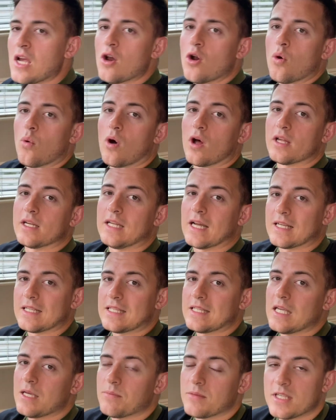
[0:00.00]
Well, it does
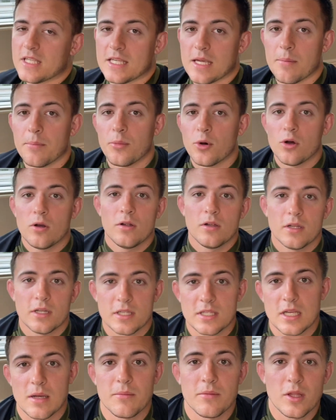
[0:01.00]
seem simple. It's
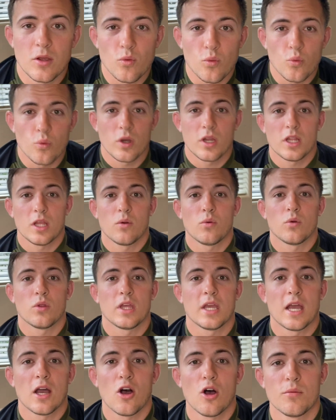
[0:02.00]
something that really, really
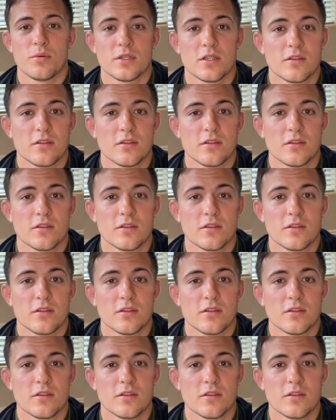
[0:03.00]
helps.